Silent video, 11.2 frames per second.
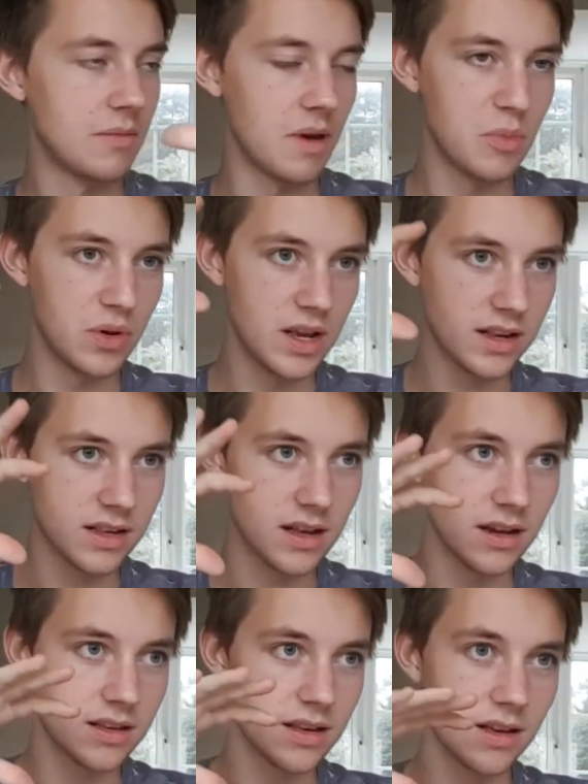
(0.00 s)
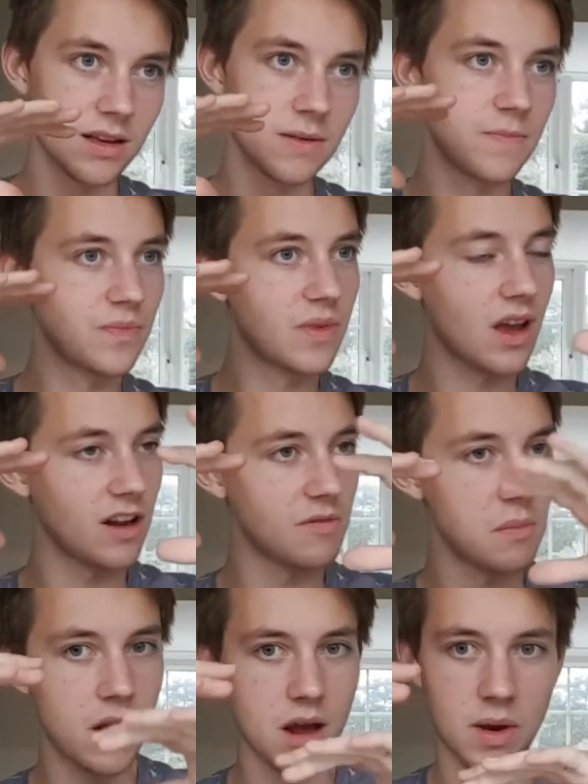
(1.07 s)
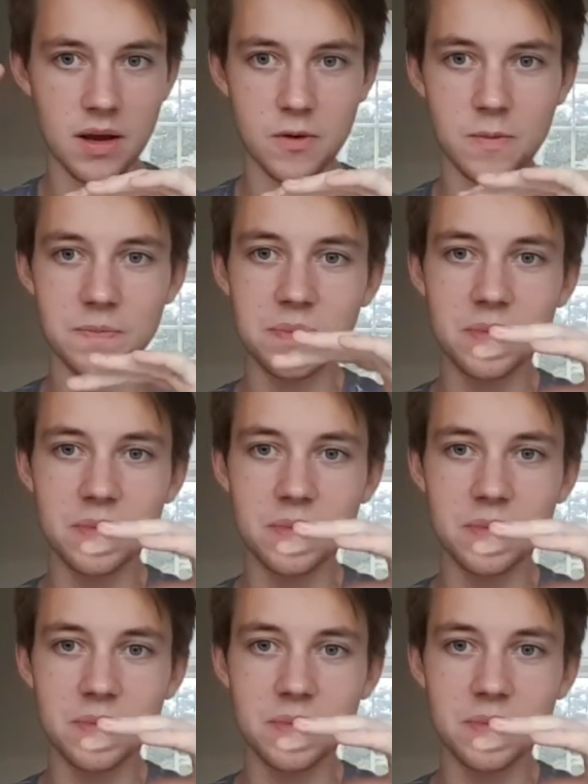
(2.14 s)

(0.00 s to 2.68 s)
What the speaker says: My body is starting to kind of mellow out.